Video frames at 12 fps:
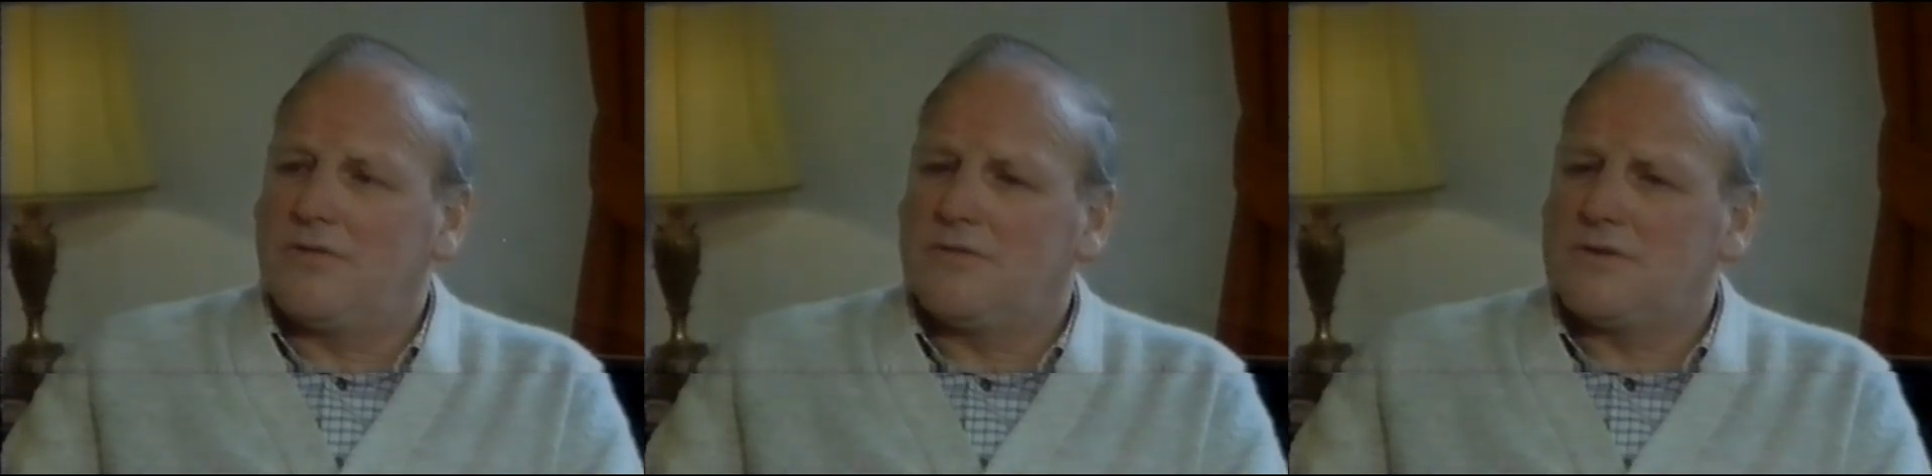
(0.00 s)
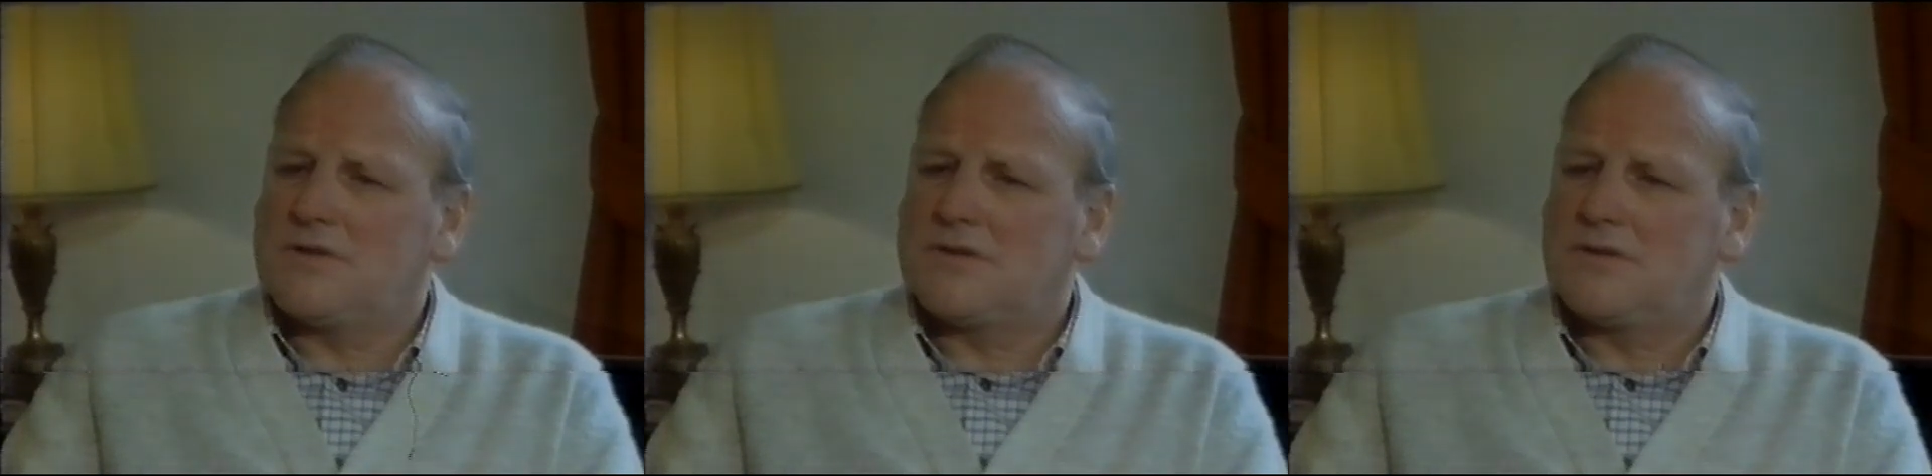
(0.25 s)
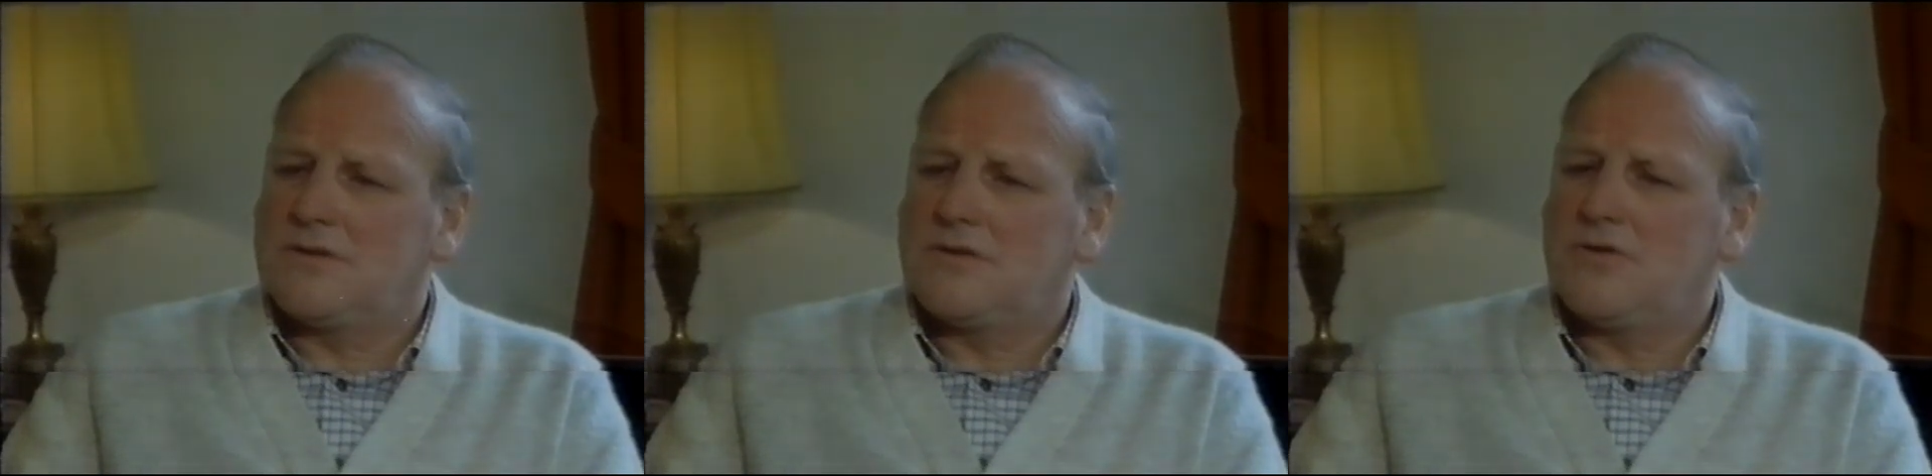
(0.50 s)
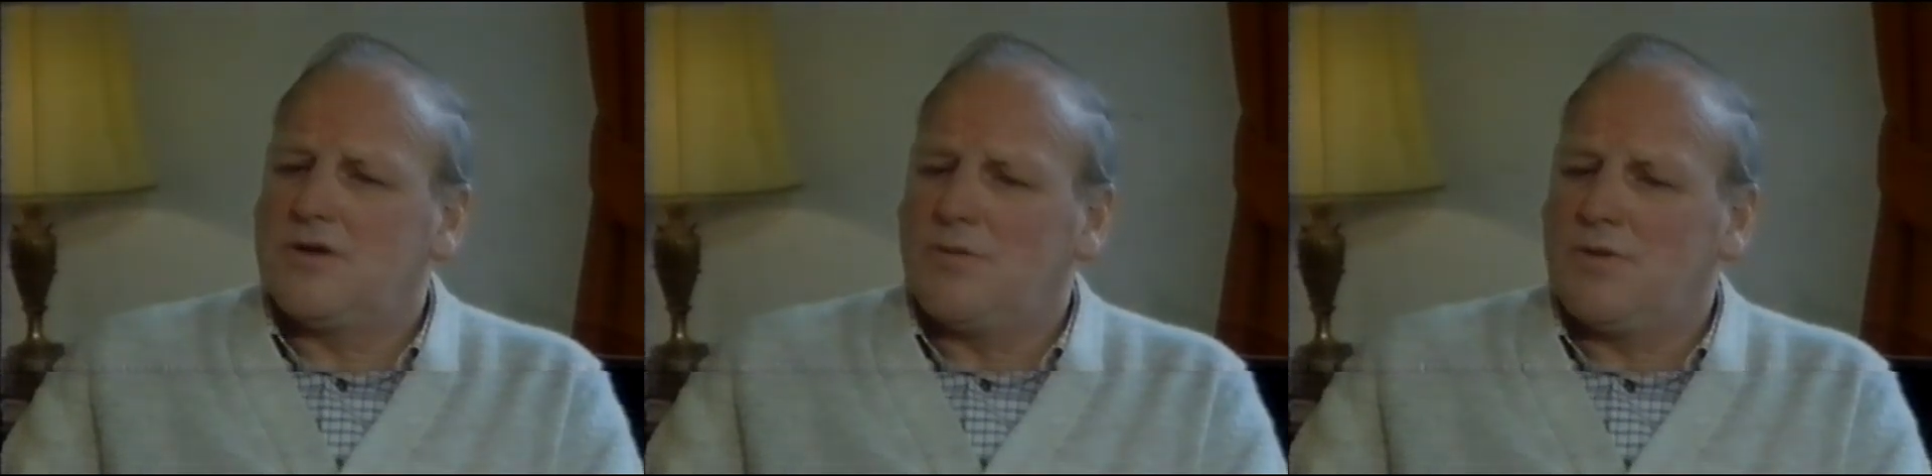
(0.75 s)
It was
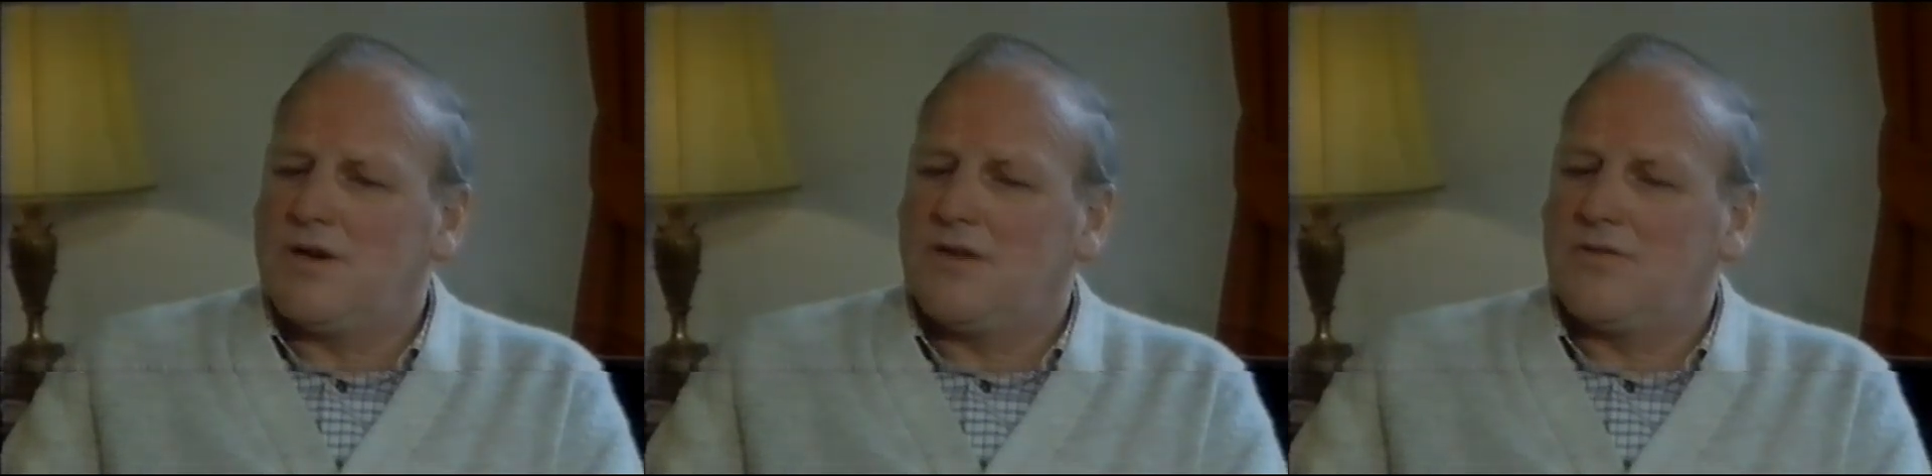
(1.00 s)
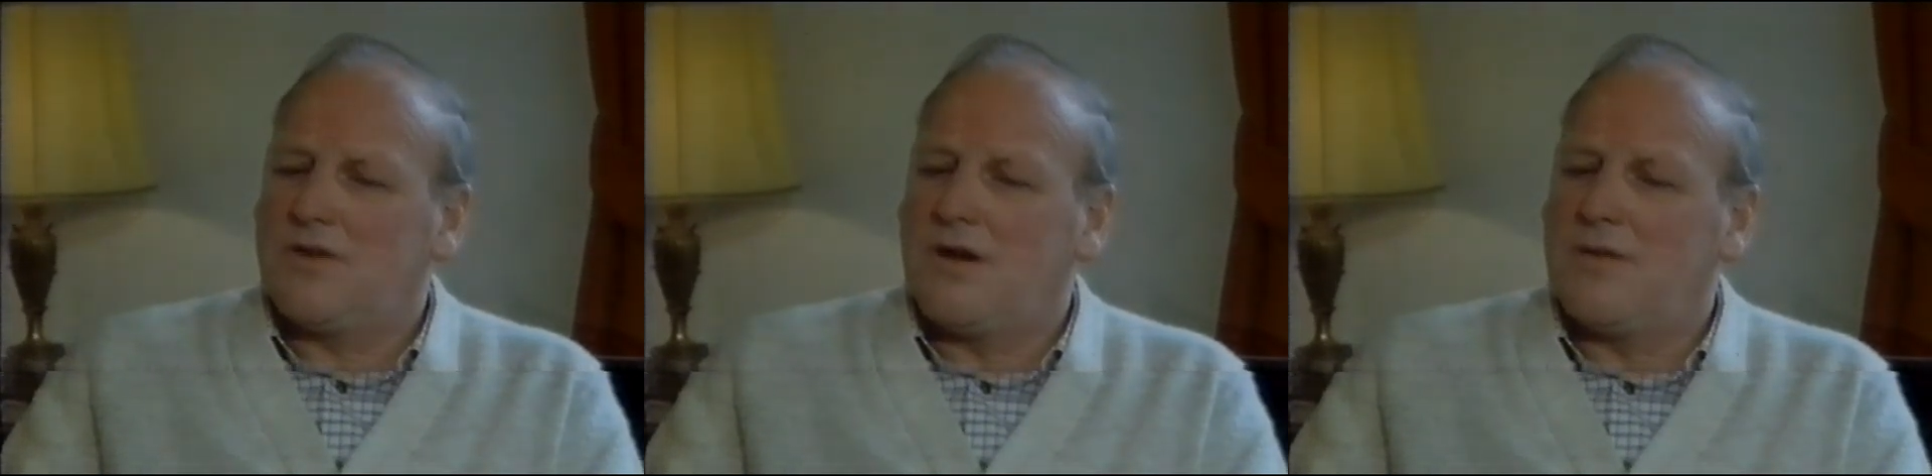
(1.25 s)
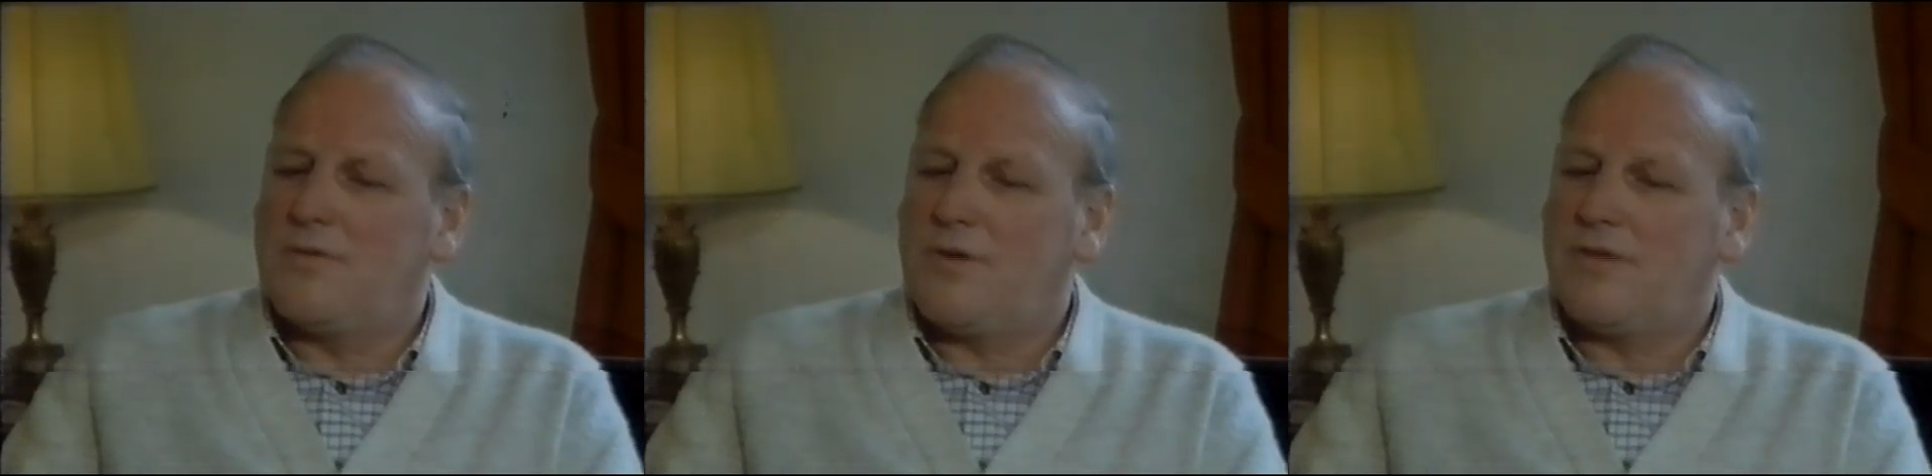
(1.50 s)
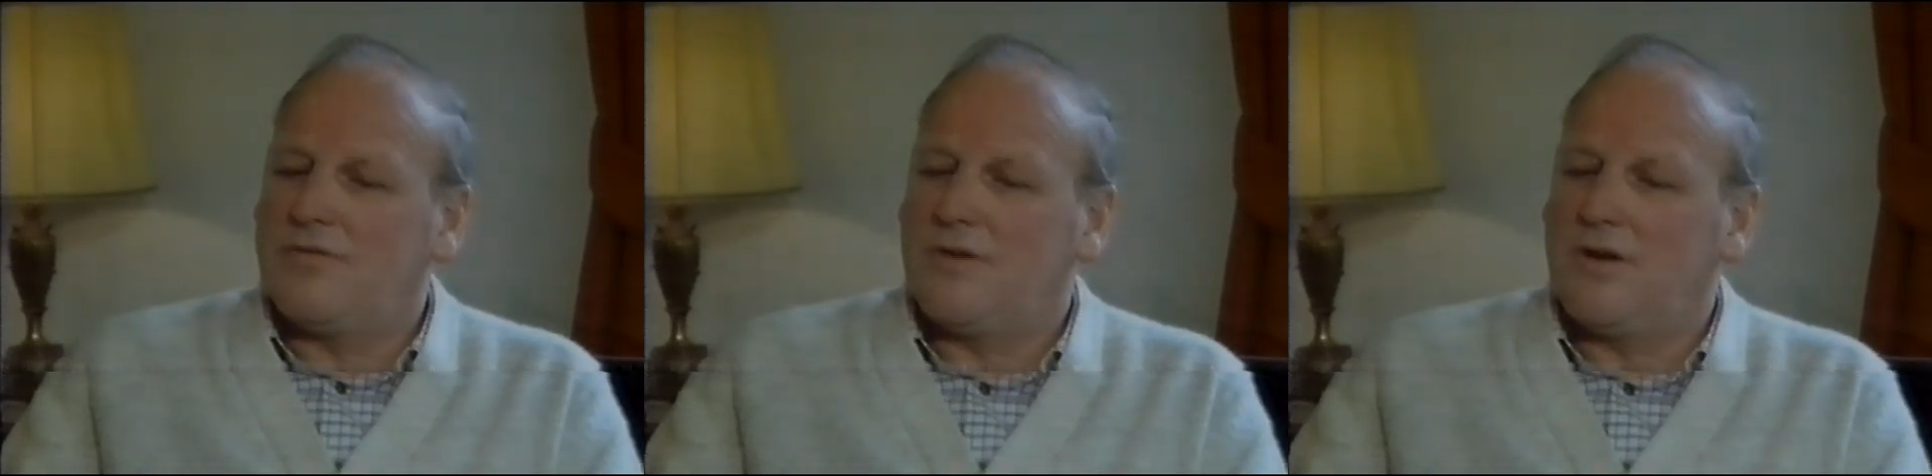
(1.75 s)
during a period of time
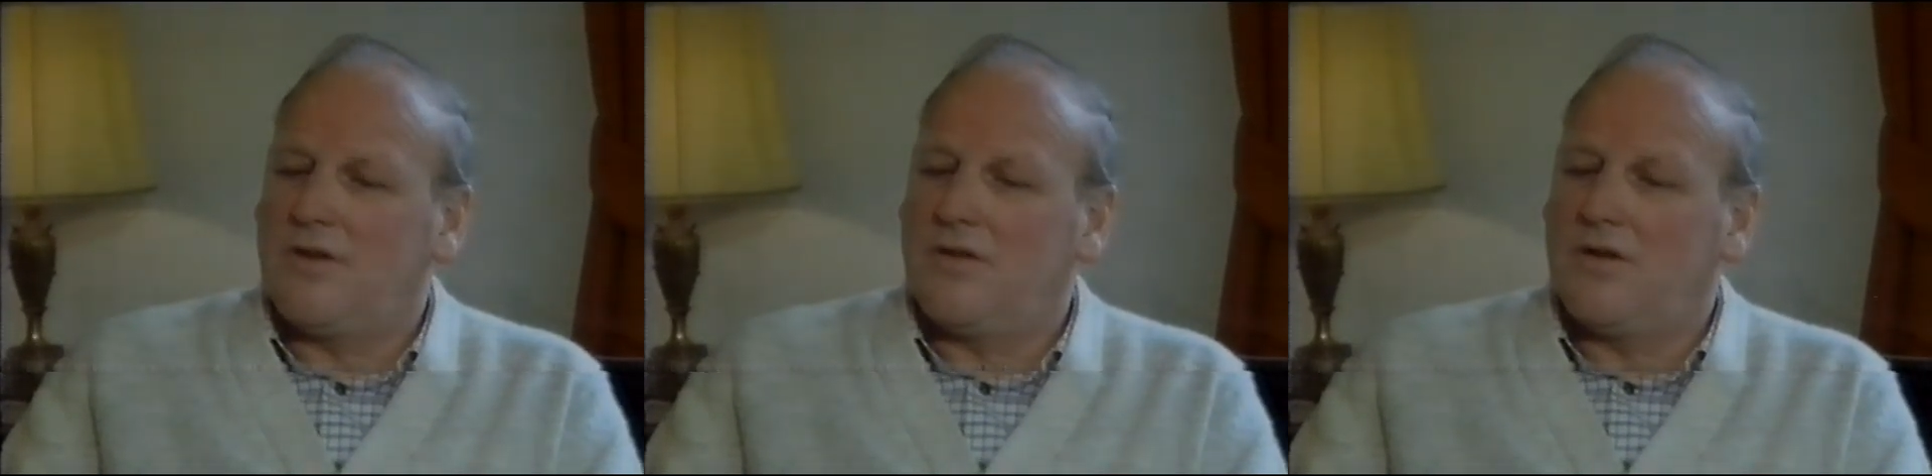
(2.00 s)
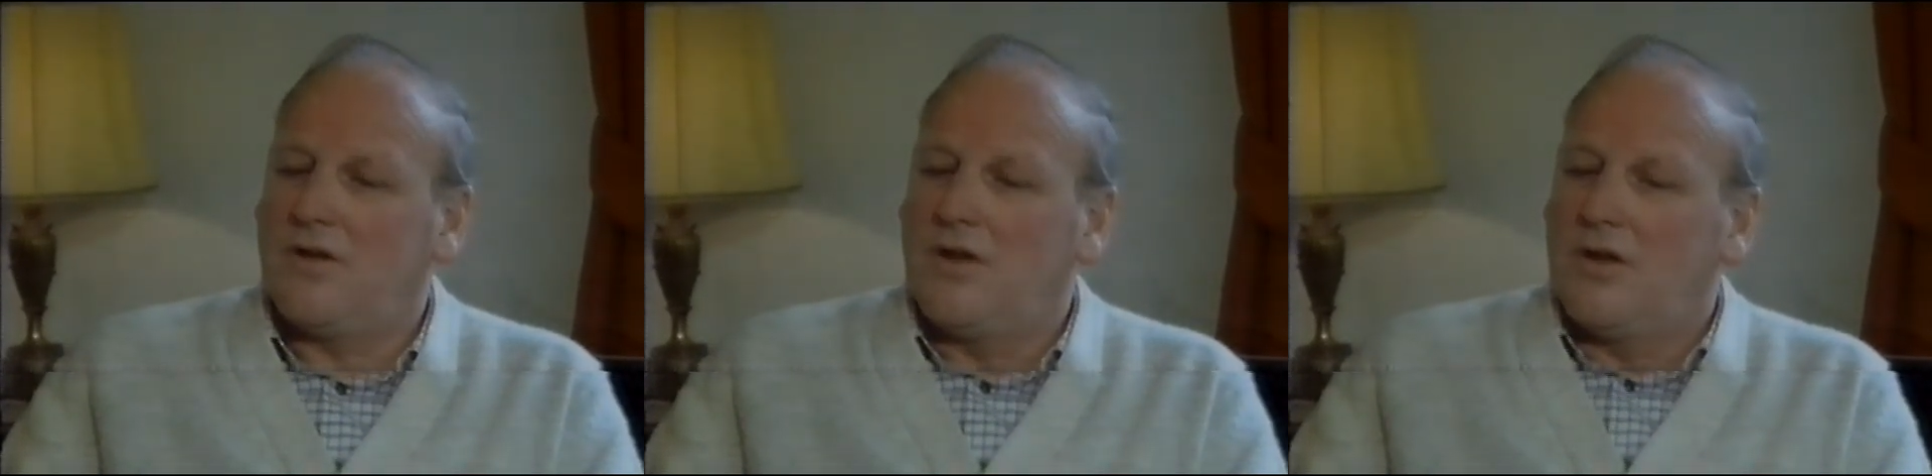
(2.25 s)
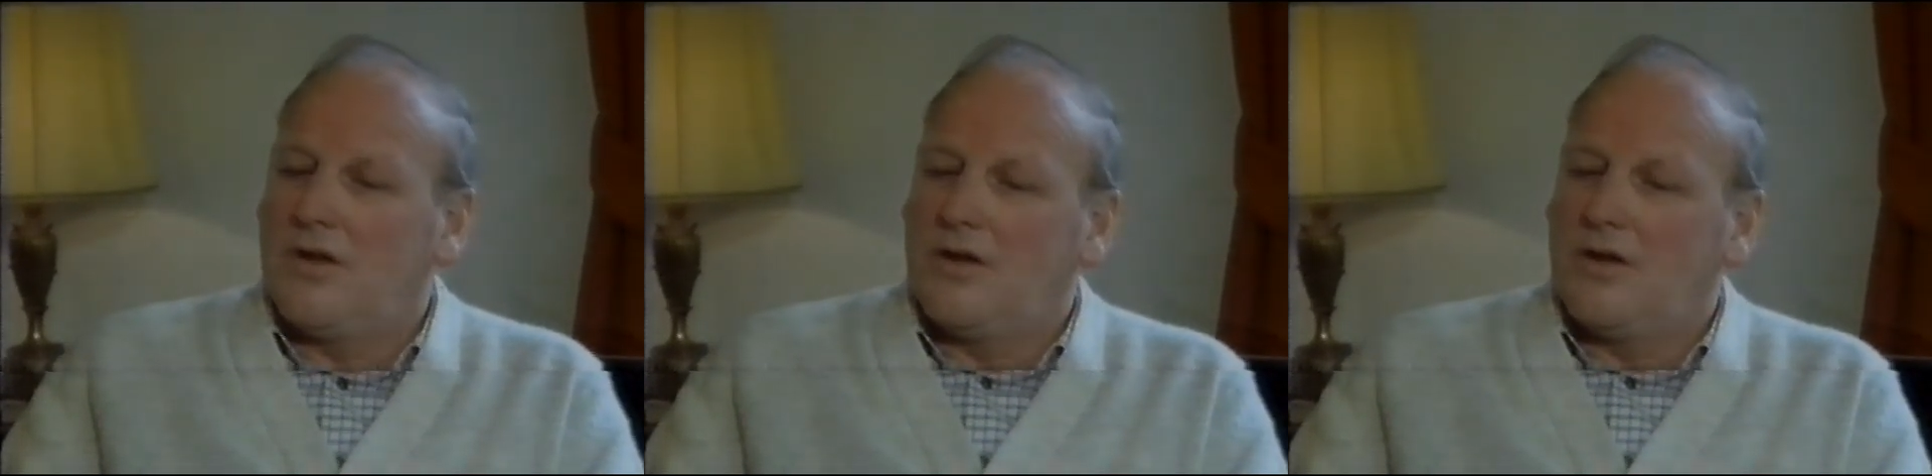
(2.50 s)
that my father